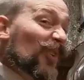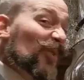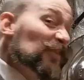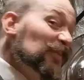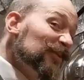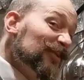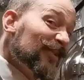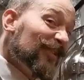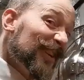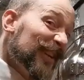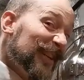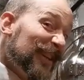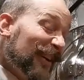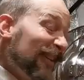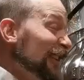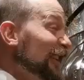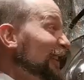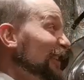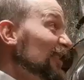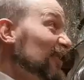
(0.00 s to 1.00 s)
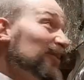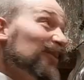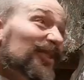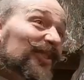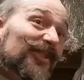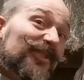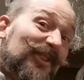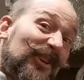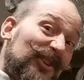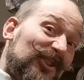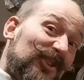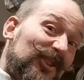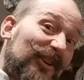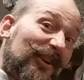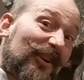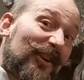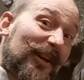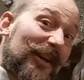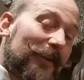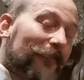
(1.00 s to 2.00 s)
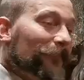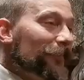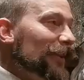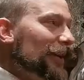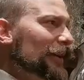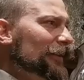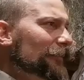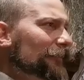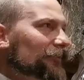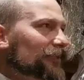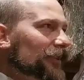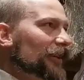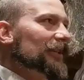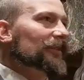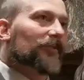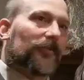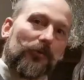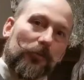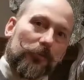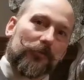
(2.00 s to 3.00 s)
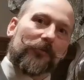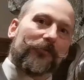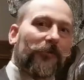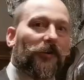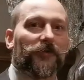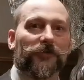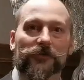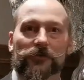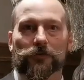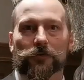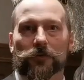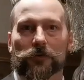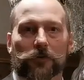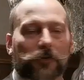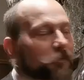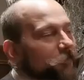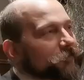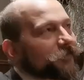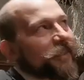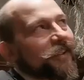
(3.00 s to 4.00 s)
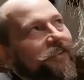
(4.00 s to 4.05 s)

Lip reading: Almost like, I don't know, a Dutch guy in, say, the Jonker Fransenoorlog.